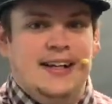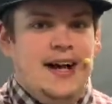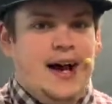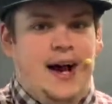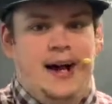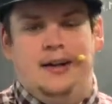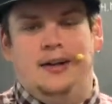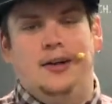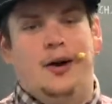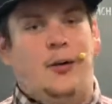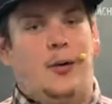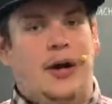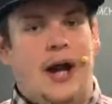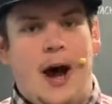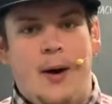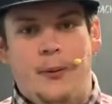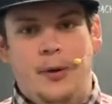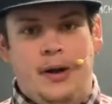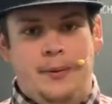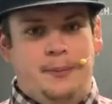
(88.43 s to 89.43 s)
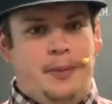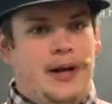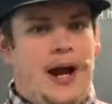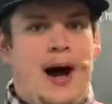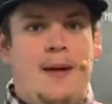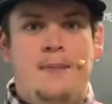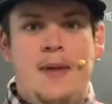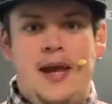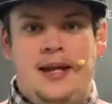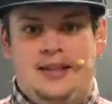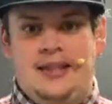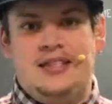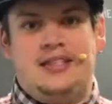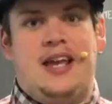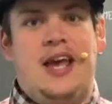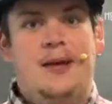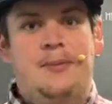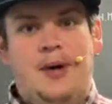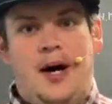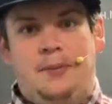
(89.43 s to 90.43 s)
I don't know what I win, but I make this
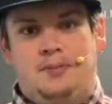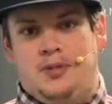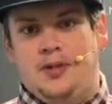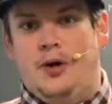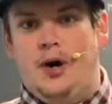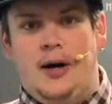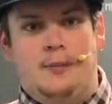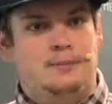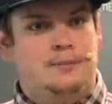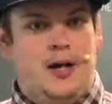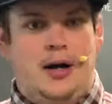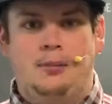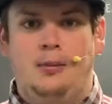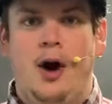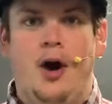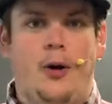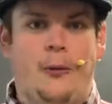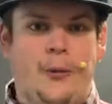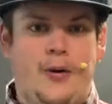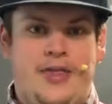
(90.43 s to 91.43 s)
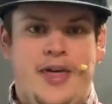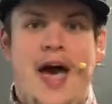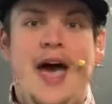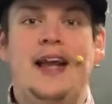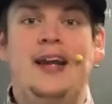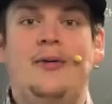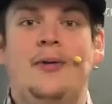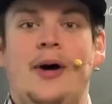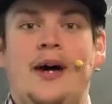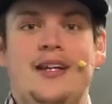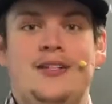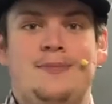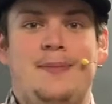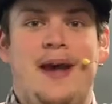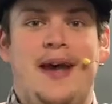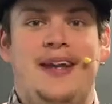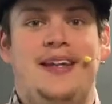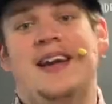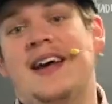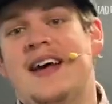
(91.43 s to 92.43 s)
game up, so I'm going with it. Anyways,
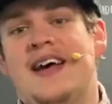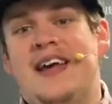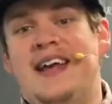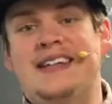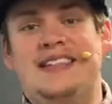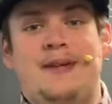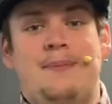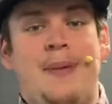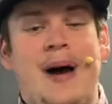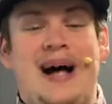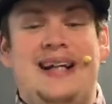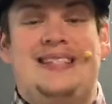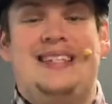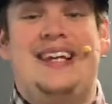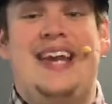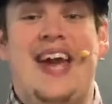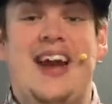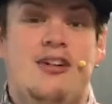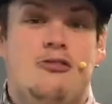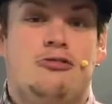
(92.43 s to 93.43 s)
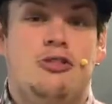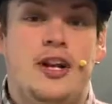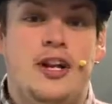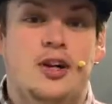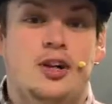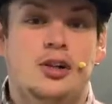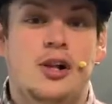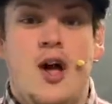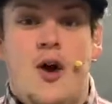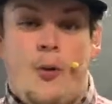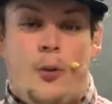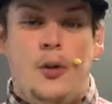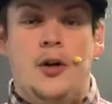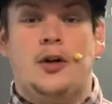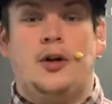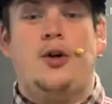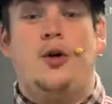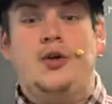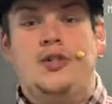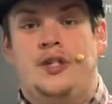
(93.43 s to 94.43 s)
man, it's about to get real. We
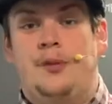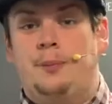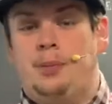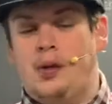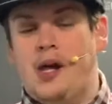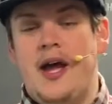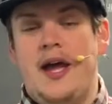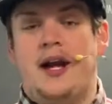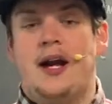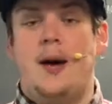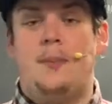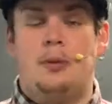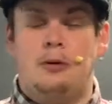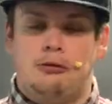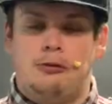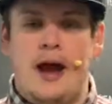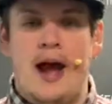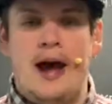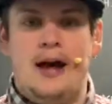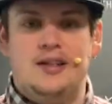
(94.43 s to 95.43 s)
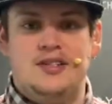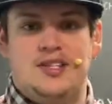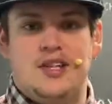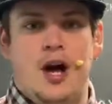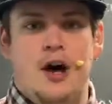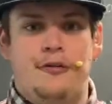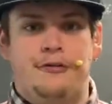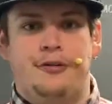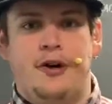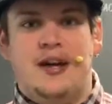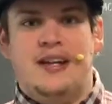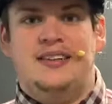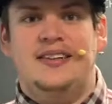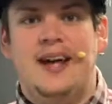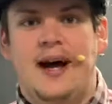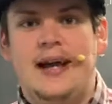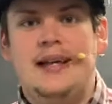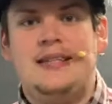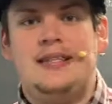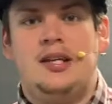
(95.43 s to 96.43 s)
are going to play a couple rounds of
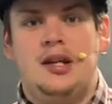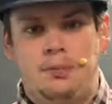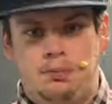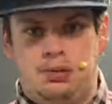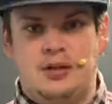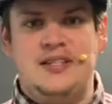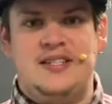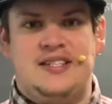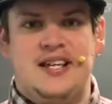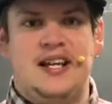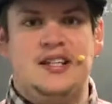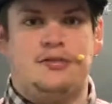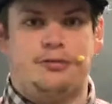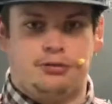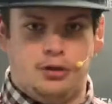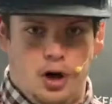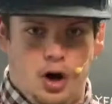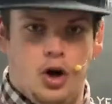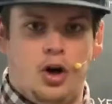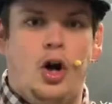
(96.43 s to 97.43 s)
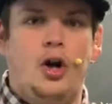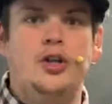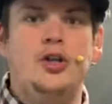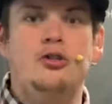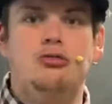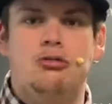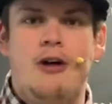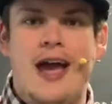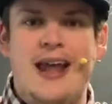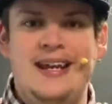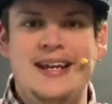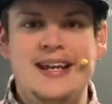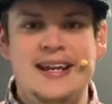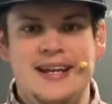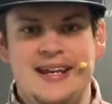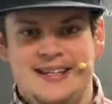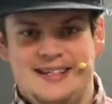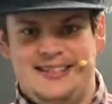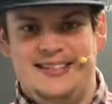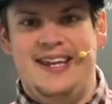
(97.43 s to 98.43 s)
Knight Princess Frog. Are you ready?
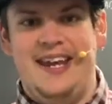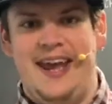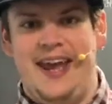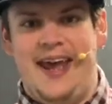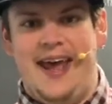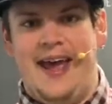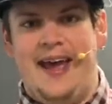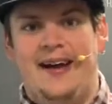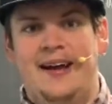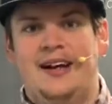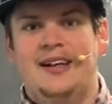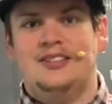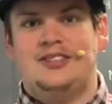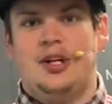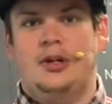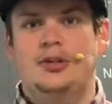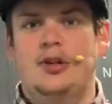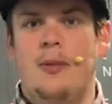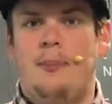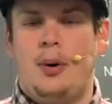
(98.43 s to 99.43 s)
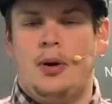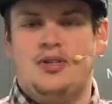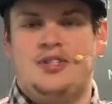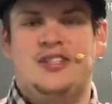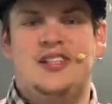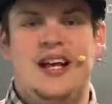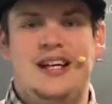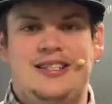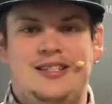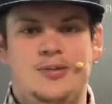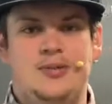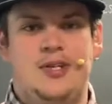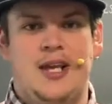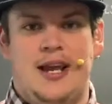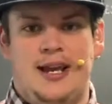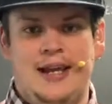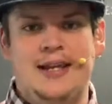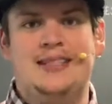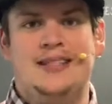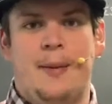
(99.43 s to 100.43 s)
Yeah. Turn to the person next to you and say,
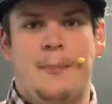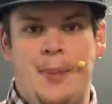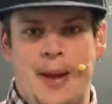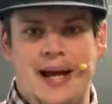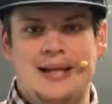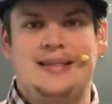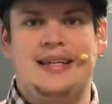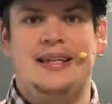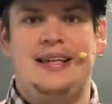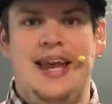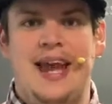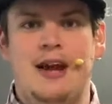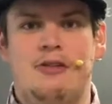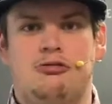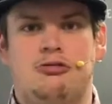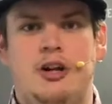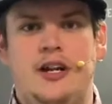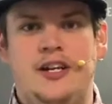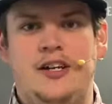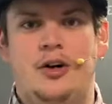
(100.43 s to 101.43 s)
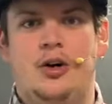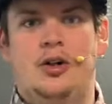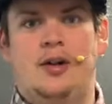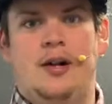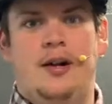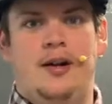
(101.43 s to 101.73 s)
it's about to get real.